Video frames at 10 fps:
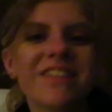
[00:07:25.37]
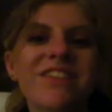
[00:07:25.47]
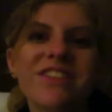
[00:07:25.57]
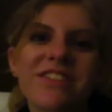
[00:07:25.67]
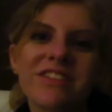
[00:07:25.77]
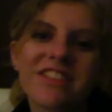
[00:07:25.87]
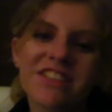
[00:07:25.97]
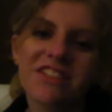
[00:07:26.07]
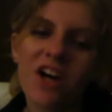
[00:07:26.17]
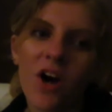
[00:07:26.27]
So as you
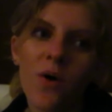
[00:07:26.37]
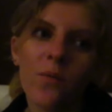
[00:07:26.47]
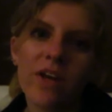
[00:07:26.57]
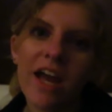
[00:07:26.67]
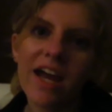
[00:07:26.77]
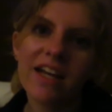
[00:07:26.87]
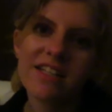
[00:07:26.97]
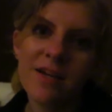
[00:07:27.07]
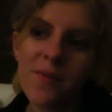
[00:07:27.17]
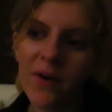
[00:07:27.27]
just saw, we ate at
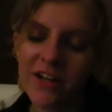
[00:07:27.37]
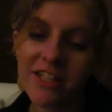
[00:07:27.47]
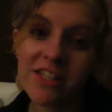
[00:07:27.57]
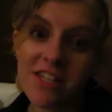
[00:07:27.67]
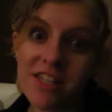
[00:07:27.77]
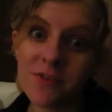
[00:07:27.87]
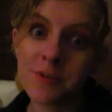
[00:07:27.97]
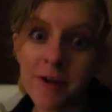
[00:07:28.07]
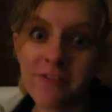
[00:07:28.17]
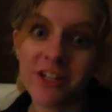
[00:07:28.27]
Tim Hortons. That was
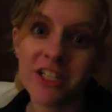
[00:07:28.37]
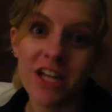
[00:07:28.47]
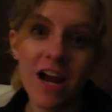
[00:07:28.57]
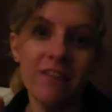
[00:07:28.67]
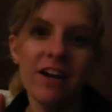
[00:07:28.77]
my first time.